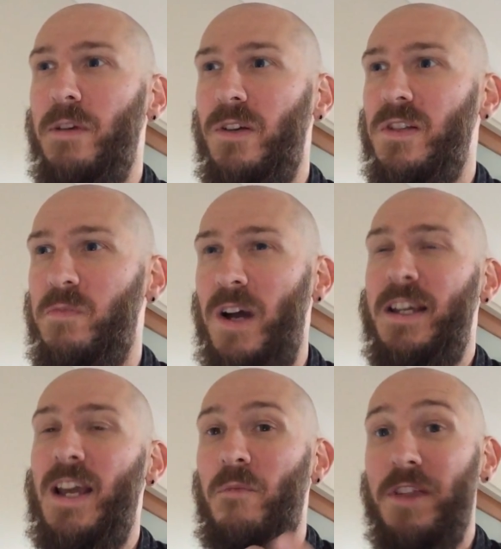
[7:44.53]
because
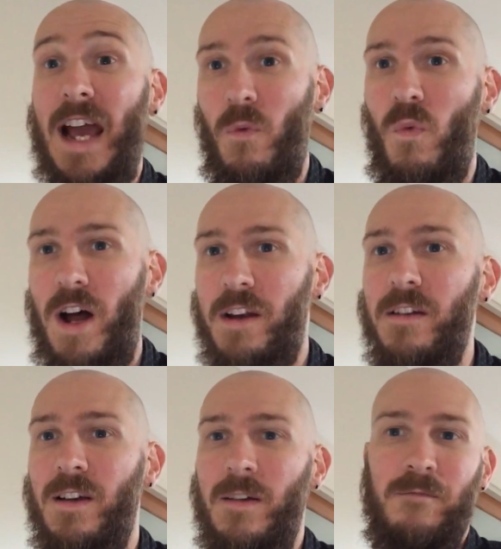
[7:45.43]
again, without
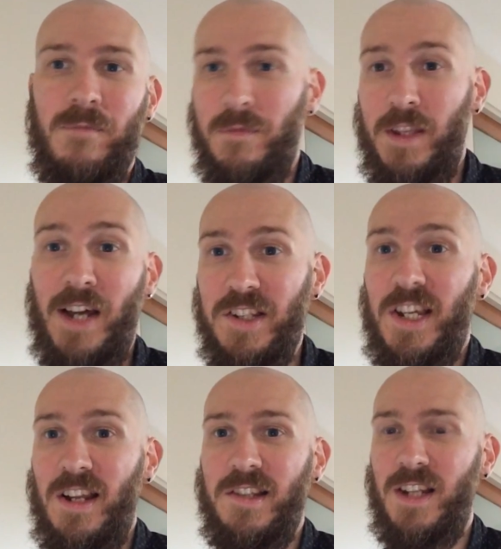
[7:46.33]
one, the other's
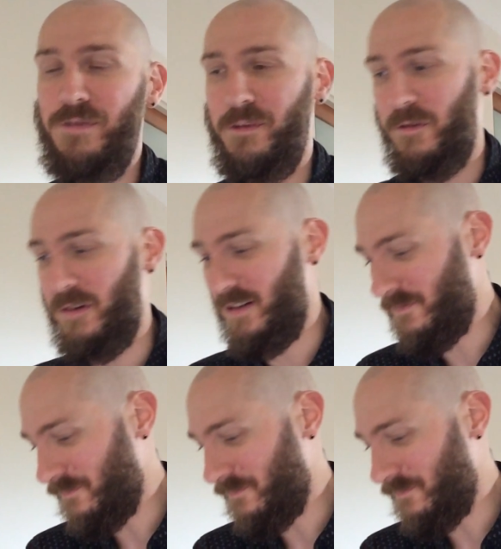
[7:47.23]
going to suffer for it.